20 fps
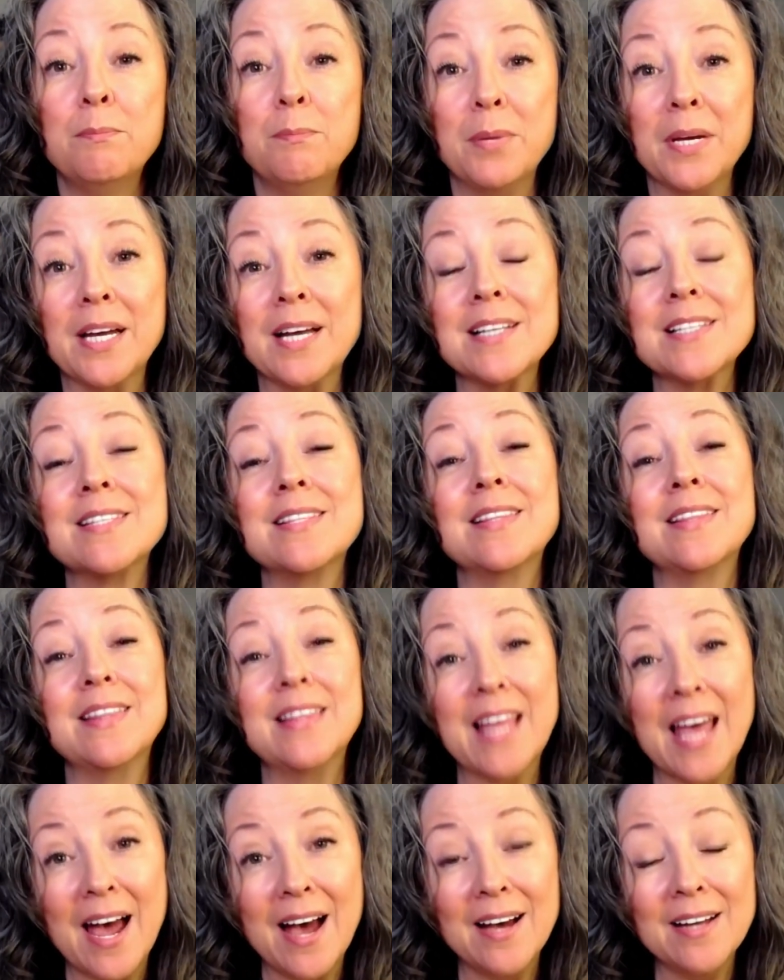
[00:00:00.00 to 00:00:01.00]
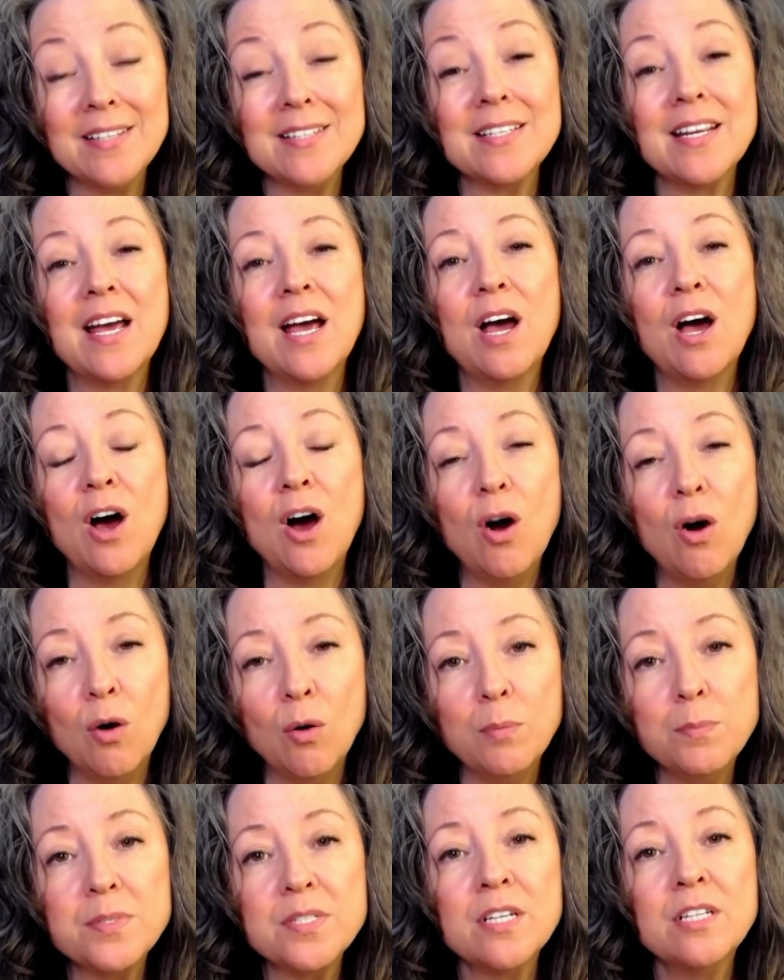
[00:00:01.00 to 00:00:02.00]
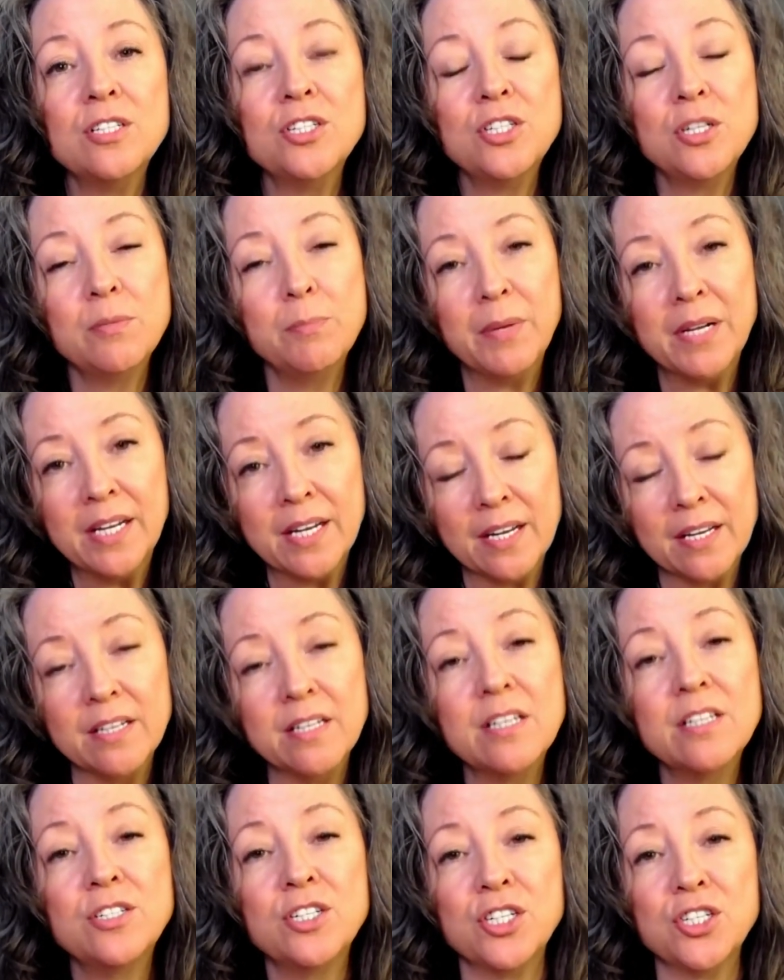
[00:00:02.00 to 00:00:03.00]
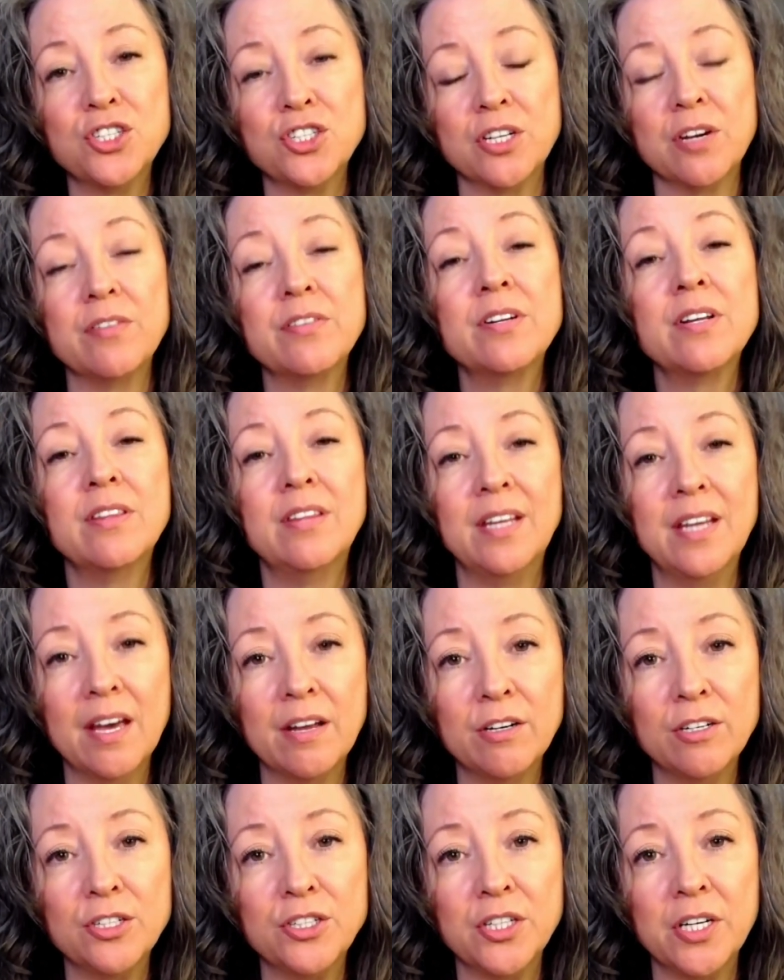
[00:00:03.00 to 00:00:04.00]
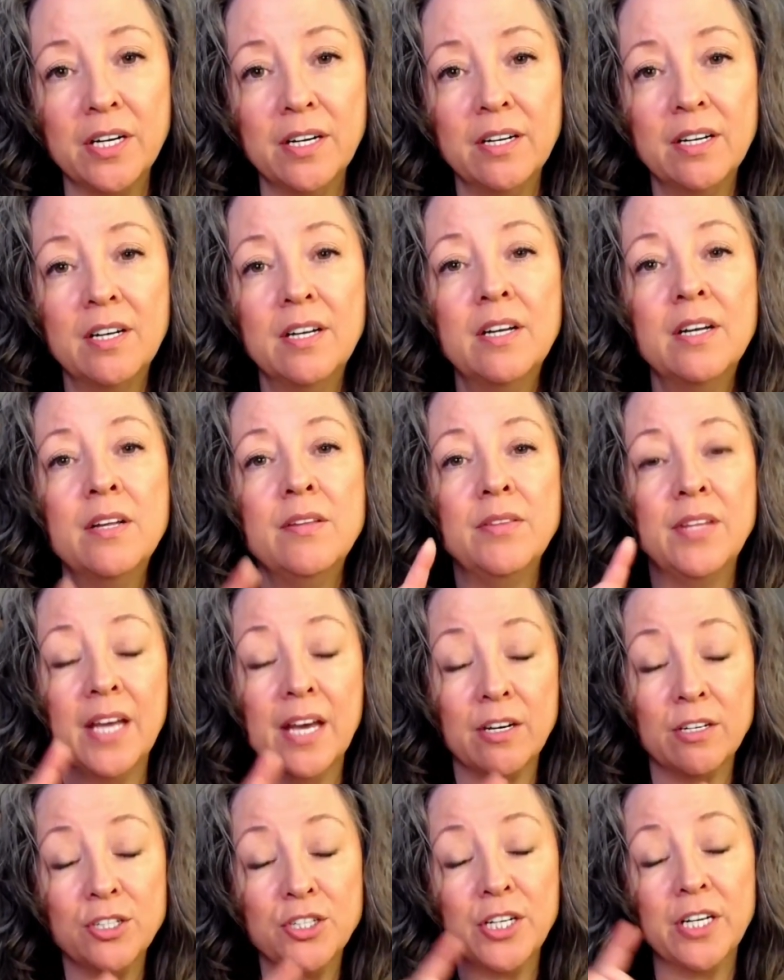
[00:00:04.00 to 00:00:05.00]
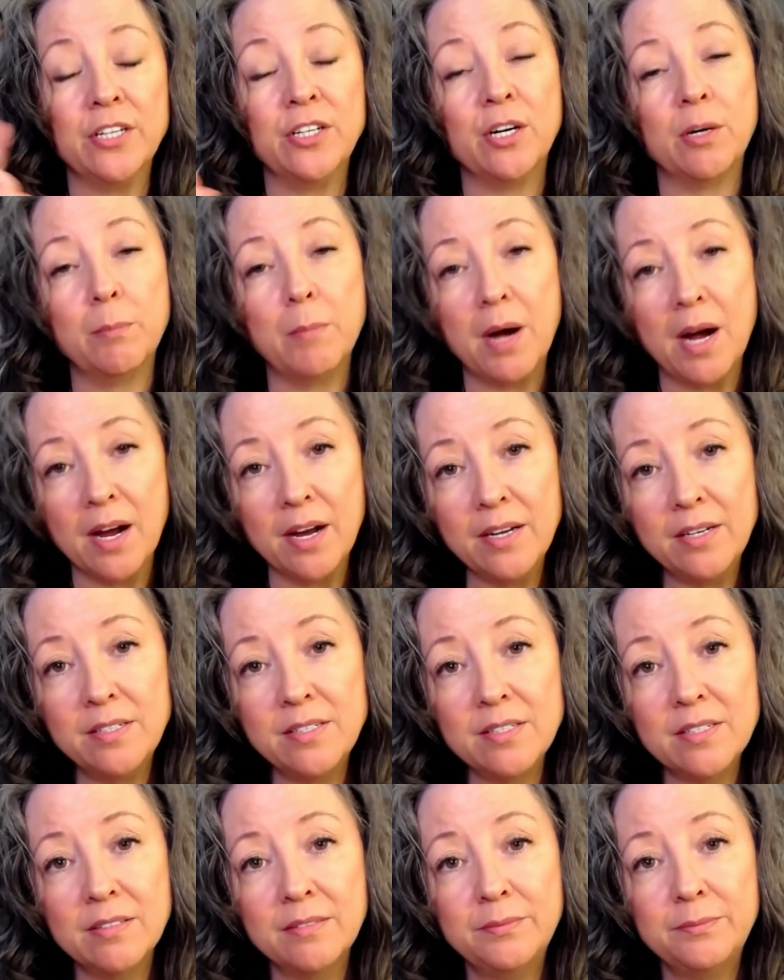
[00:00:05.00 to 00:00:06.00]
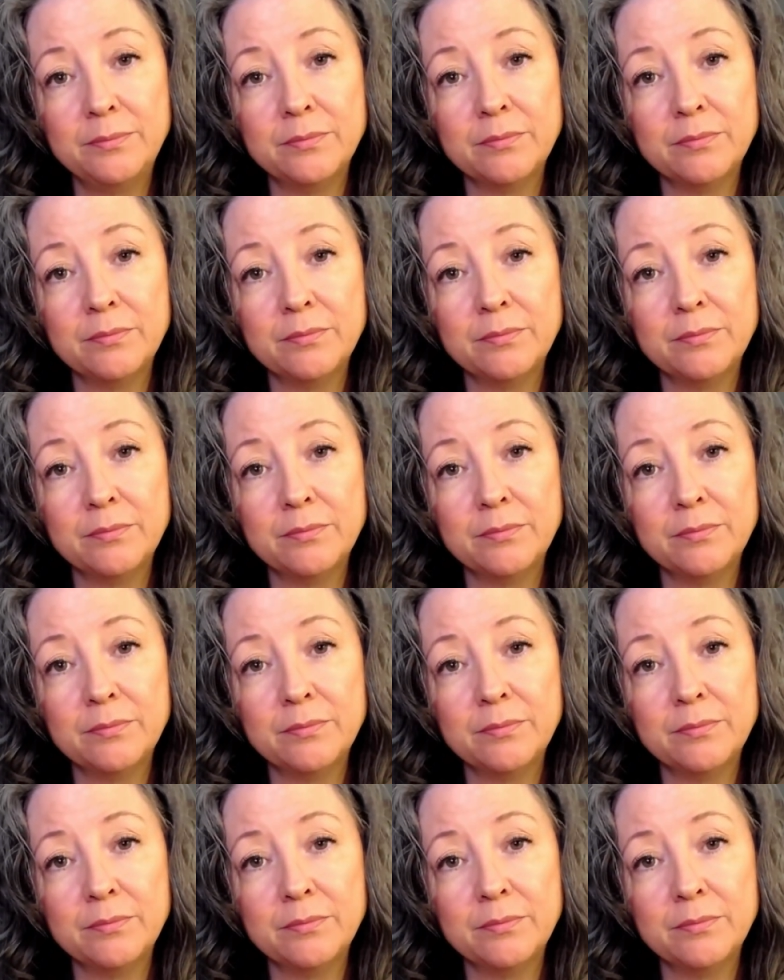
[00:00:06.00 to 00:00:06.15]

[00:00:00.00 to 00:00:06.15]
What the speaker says: because that helps begin to shift the energy in your mind,